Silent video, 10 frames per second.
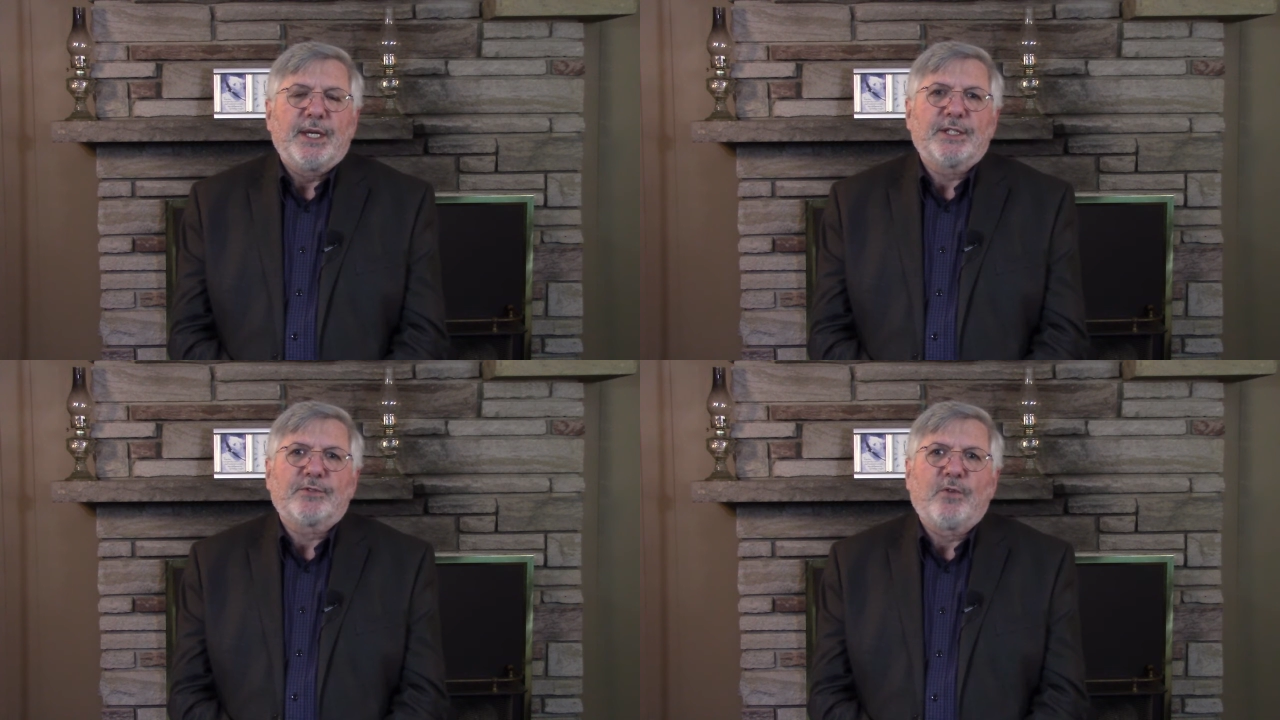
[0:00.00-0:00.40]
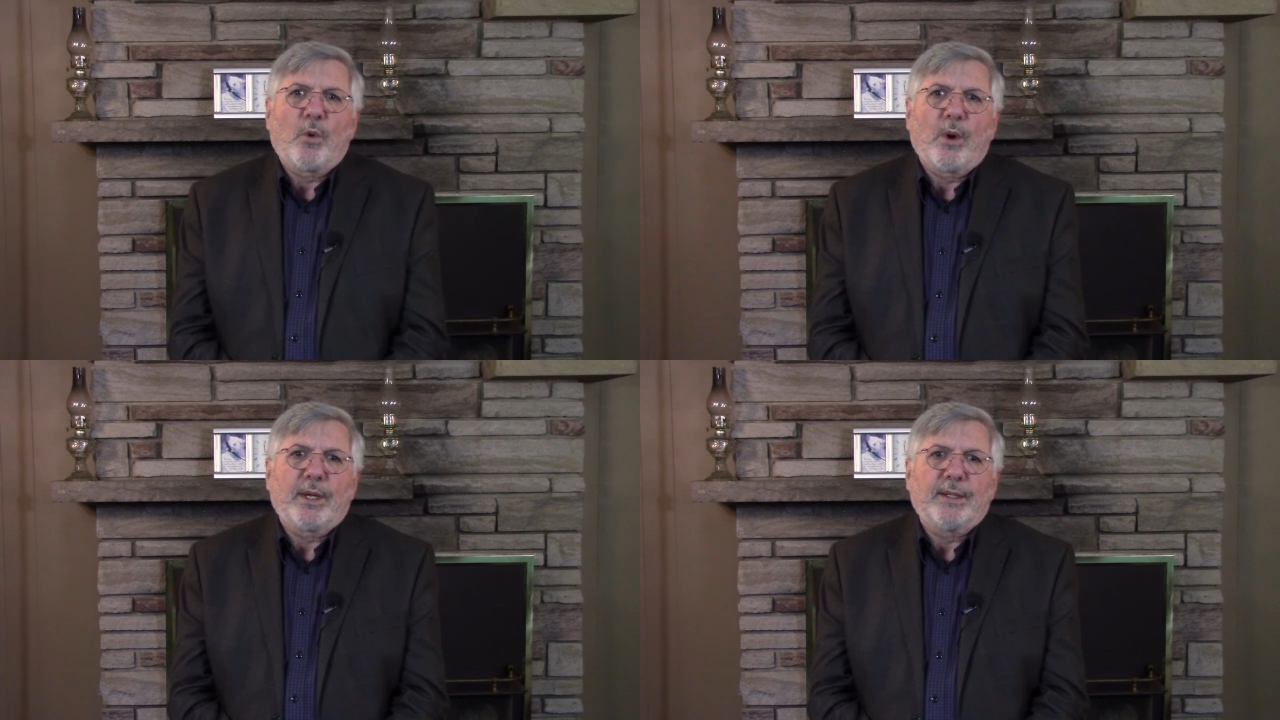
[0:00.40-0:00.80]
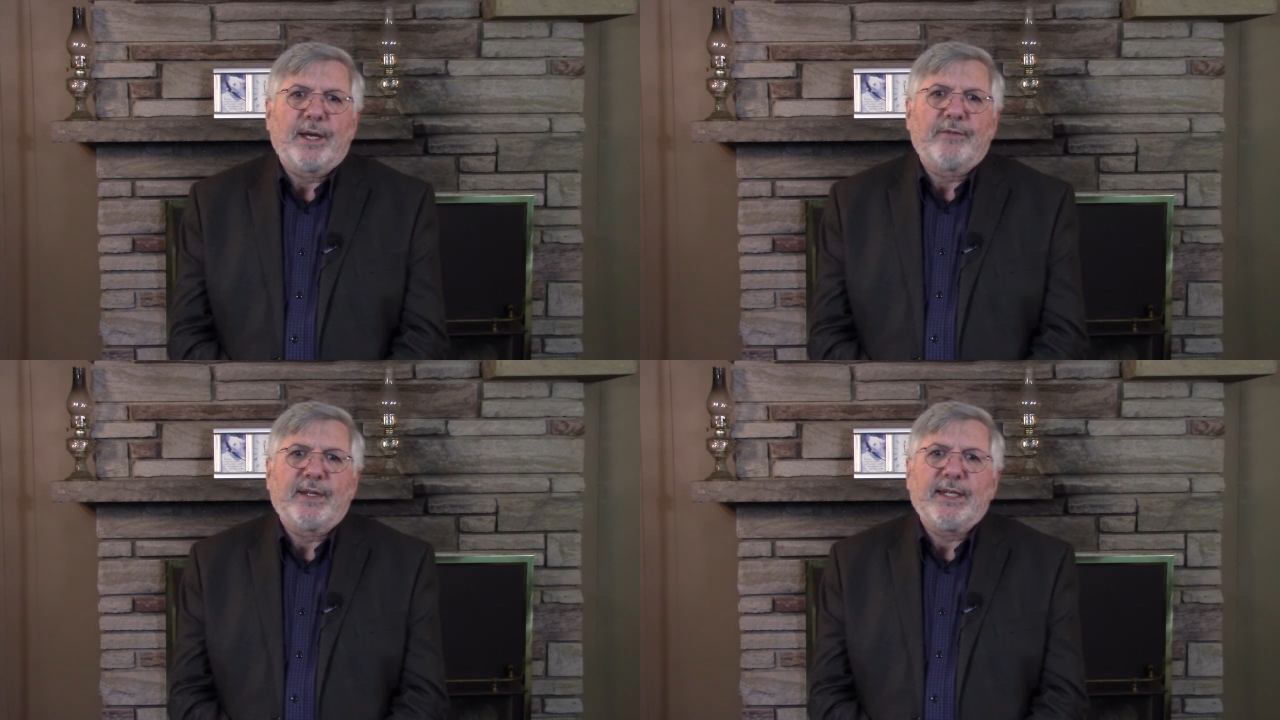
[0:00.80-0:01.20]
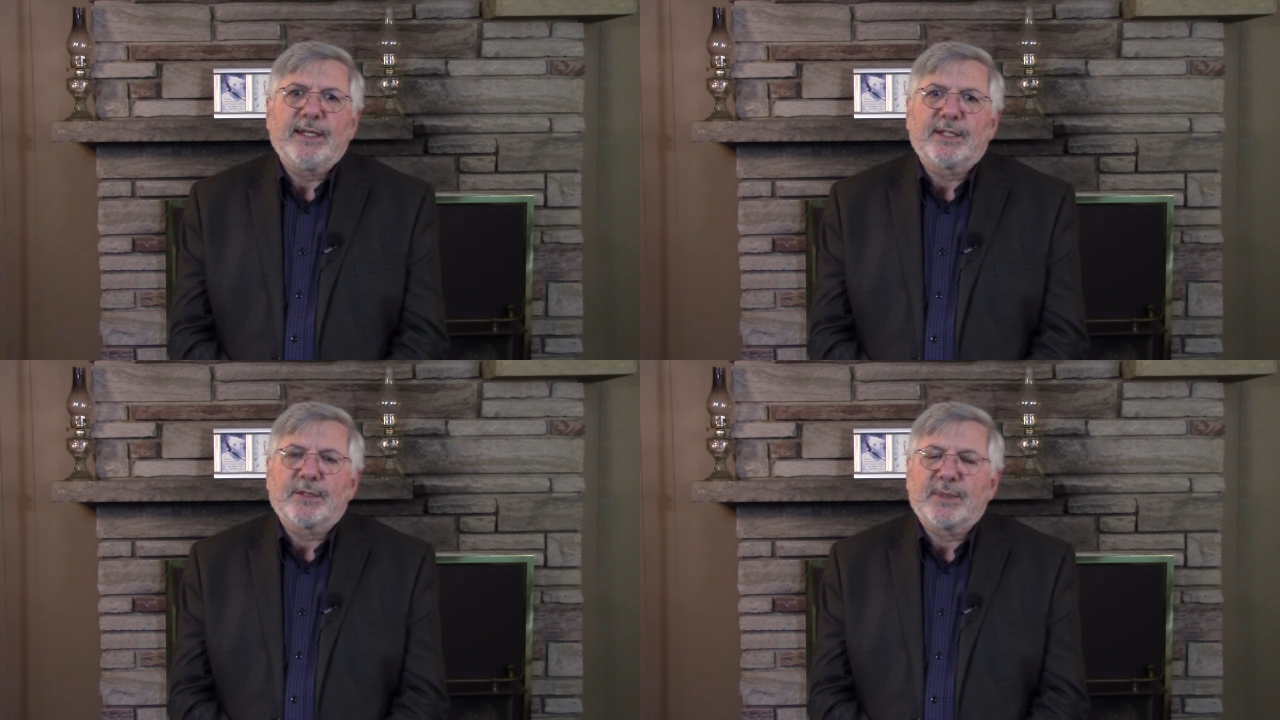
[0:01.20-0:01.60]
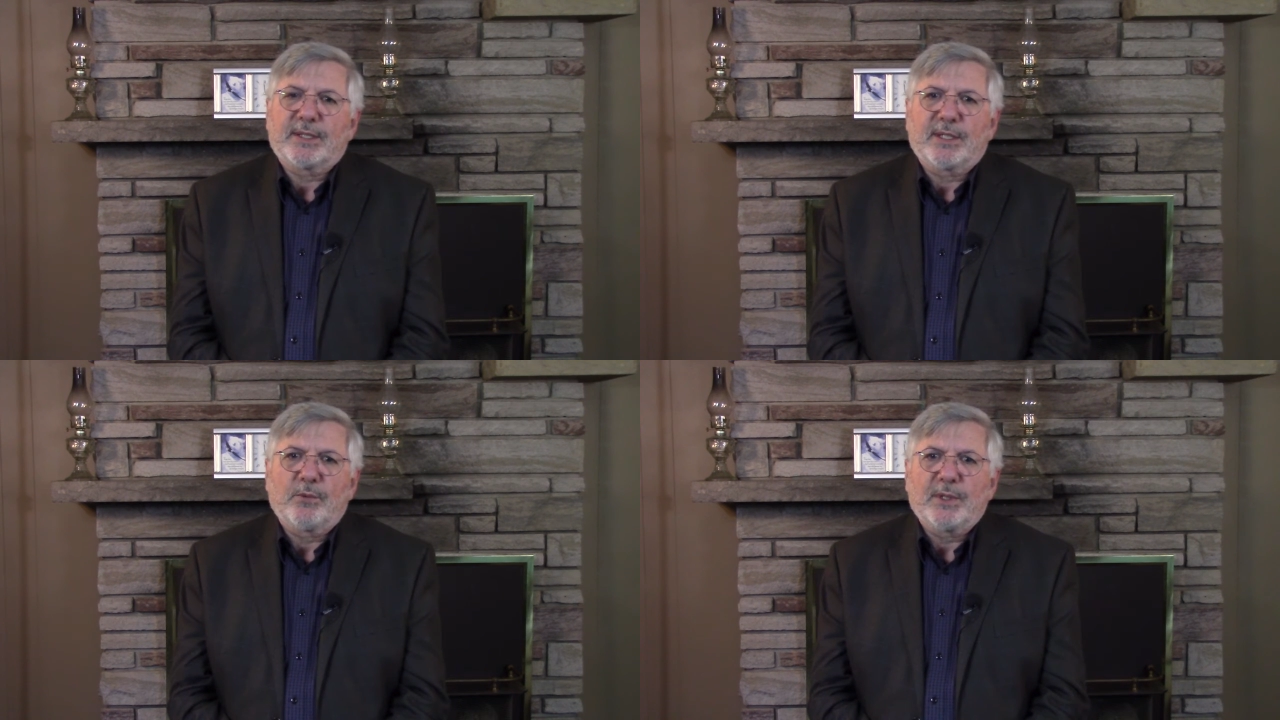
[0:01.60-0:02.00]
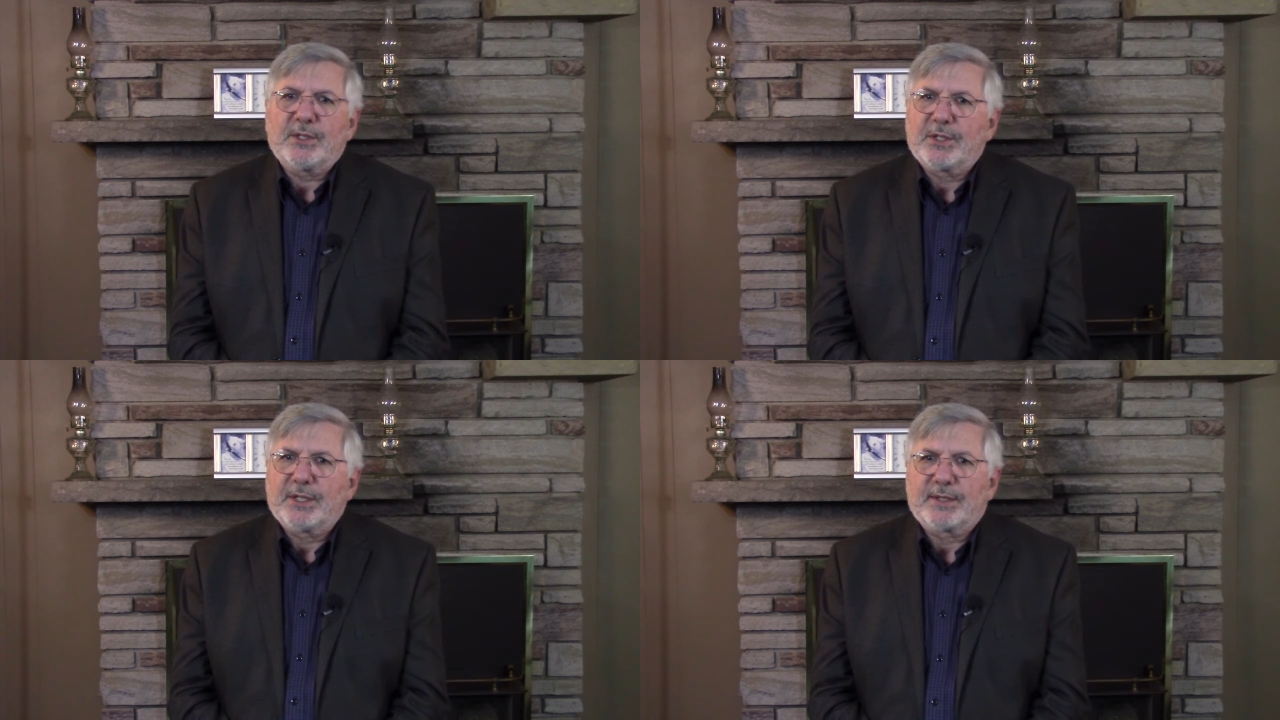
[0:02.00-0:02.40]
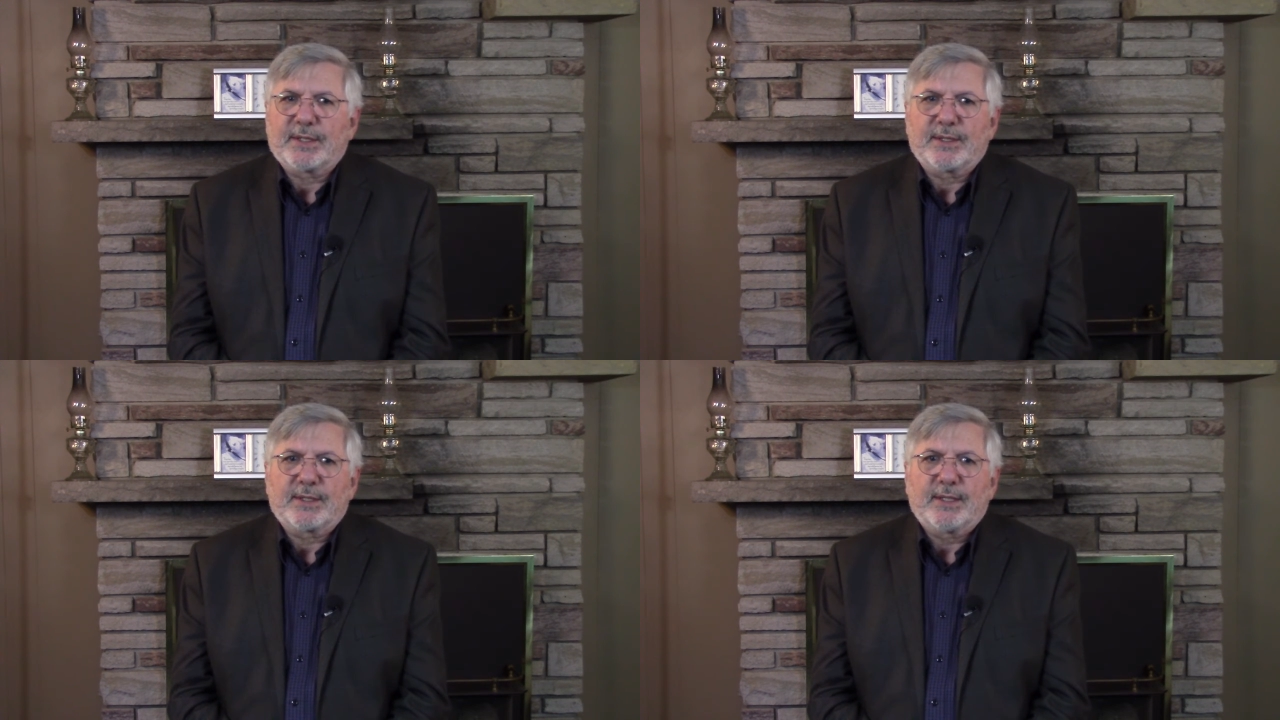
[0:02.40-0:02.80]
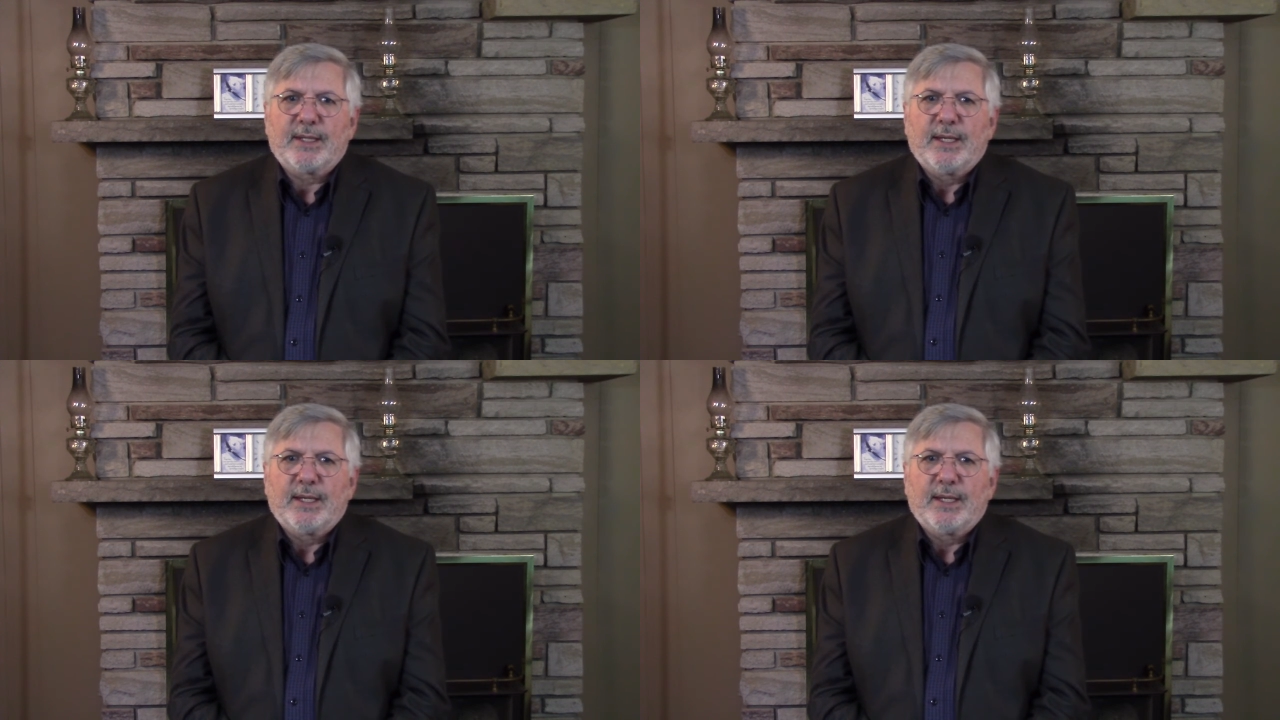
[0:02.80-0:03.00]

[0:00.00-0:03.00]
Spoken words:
is void of any intimacy with Jesus.